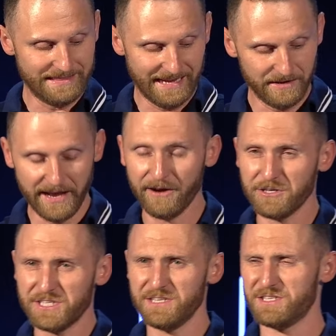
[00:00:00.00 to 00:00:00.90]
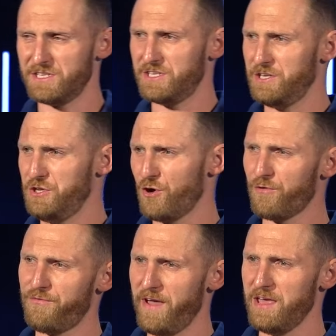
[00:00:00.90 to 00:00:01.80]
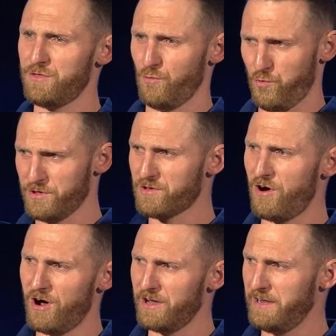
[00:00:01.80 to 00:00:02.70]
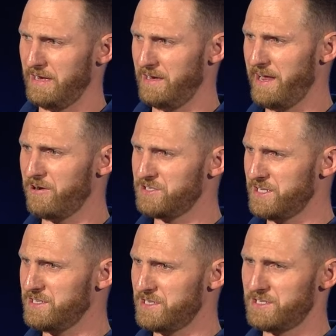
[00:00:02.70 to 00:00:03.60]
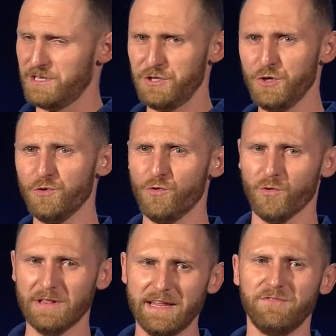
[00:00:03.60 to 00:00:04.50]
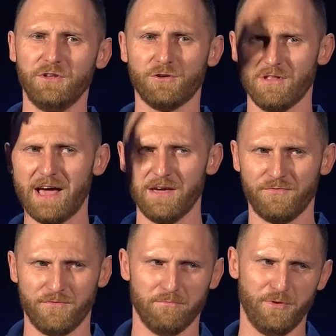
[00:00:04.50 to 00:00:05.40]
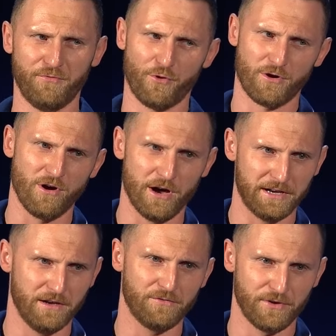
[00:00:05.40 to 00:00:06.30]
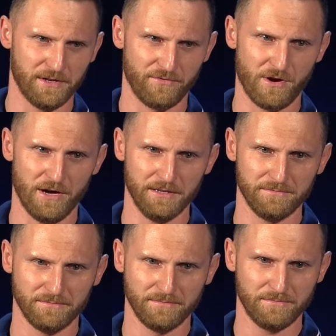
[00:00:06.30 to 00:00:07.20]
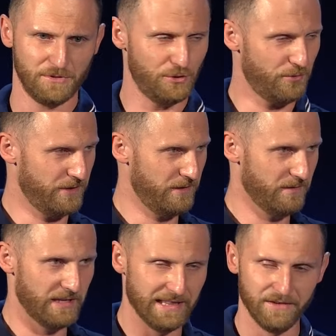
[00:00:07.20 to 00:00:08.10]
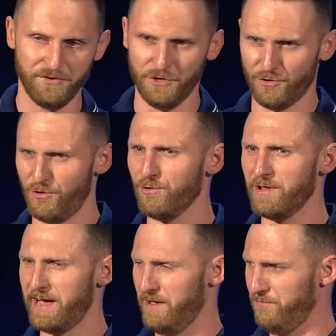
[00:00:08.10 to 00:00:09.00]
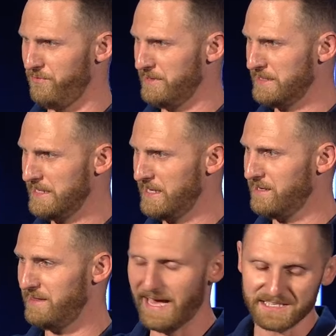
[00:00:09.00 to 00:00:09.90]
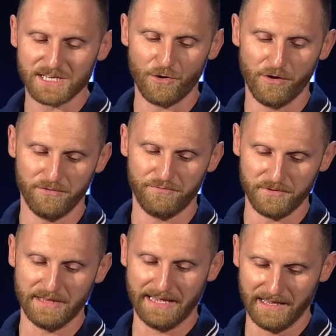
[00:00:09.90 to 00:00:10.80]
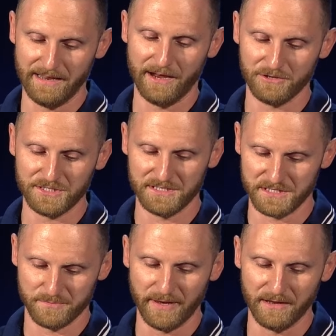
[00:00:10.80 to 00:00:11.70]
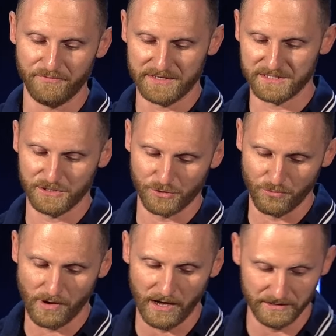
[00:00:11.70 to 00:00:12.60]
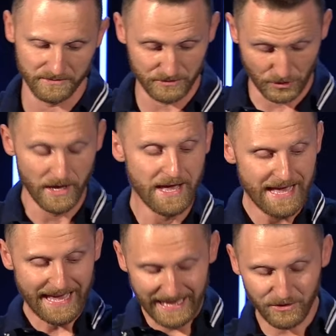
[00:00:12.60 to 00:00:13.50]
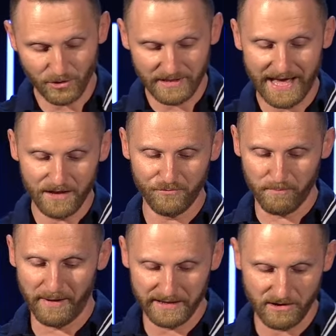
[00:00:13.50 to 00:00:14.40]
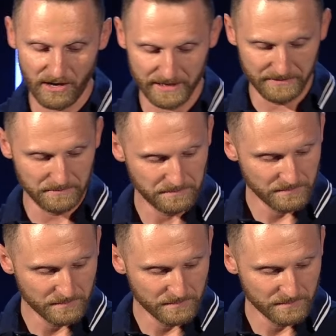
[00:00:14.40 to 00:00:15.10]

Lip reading: the inheritance is in your faith with God, and inheritance is in you living your life before God and in front of God, doing and living your whole life. That's how inheritance is manifested through God, in your life by God.